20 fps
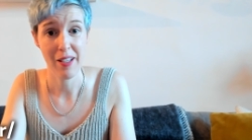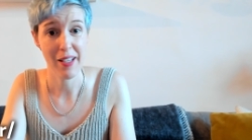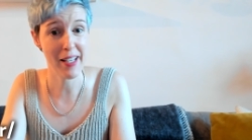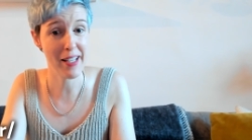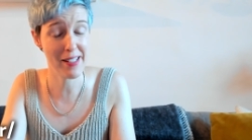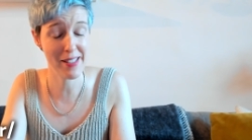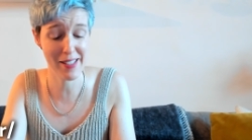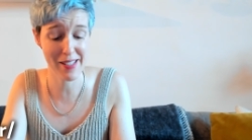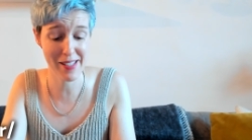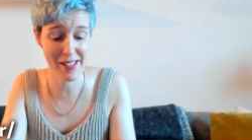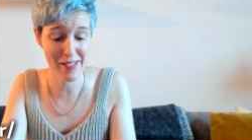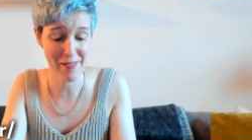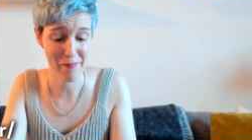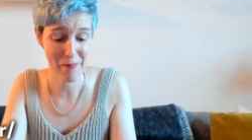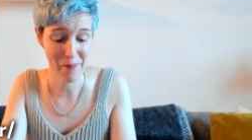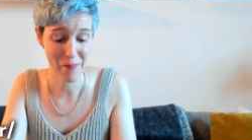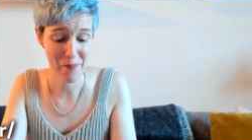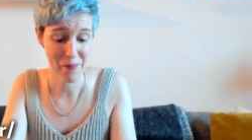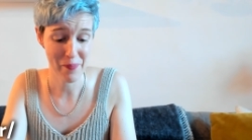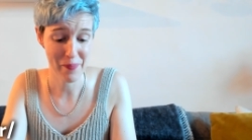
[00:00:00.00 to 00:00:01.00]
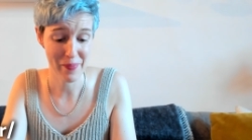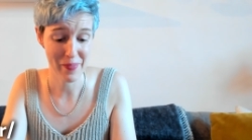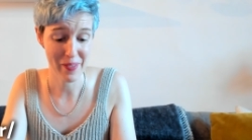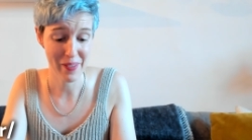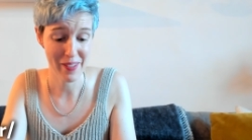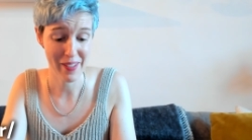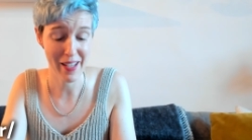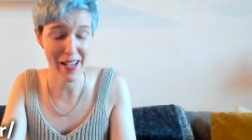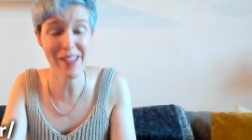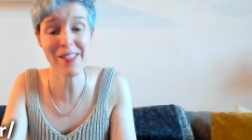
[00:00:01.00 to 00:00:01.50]
It's
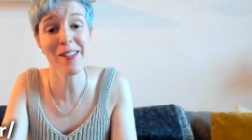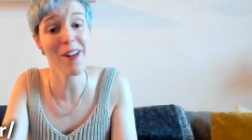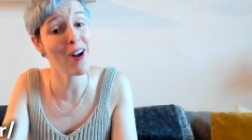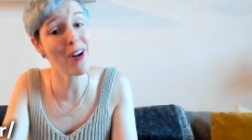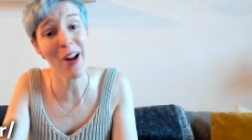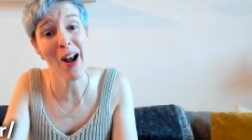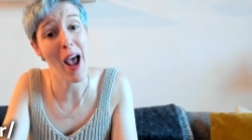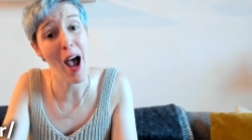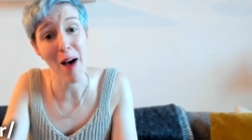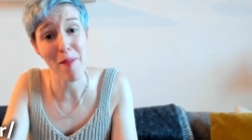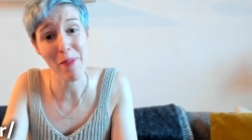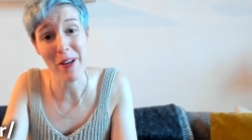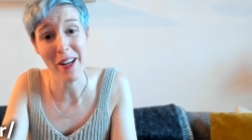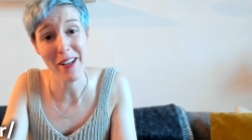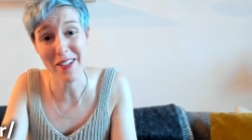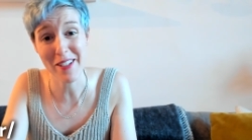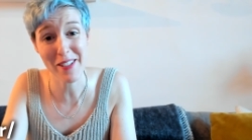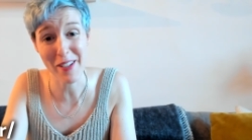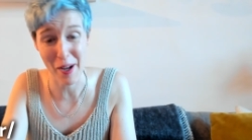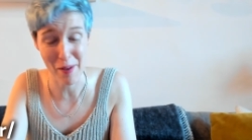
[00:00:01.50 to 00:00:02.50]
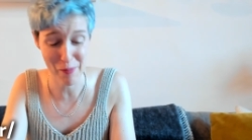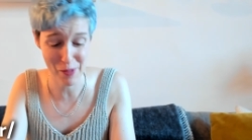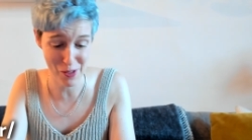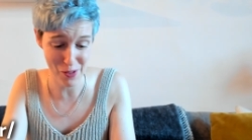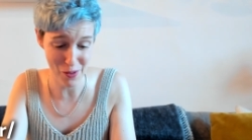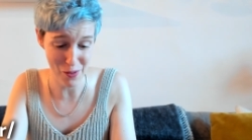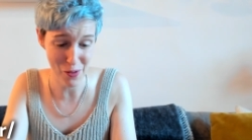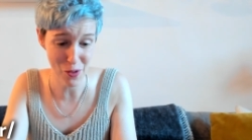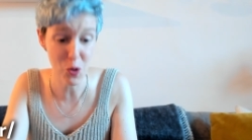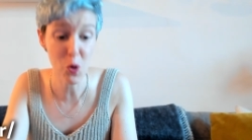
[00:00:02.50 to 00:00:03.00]
not going to happen anytime
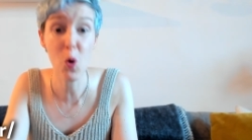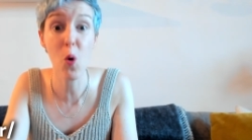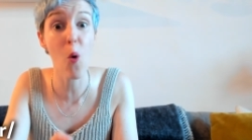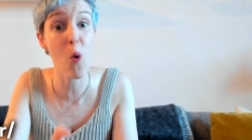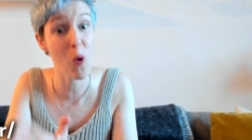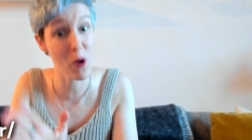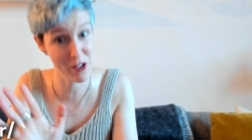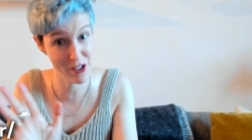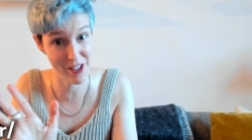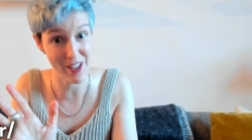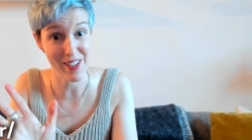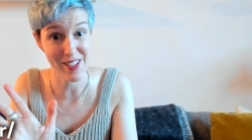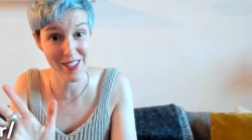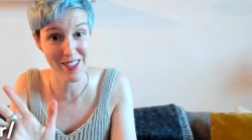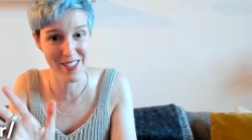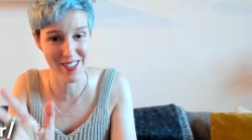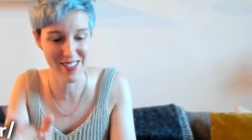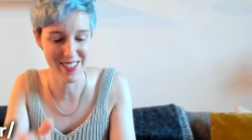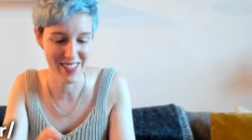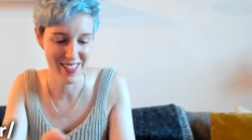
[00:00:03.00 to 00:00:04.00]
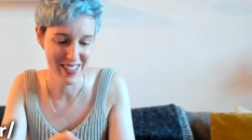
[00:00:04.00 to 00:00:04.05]
soon. Gorgeous.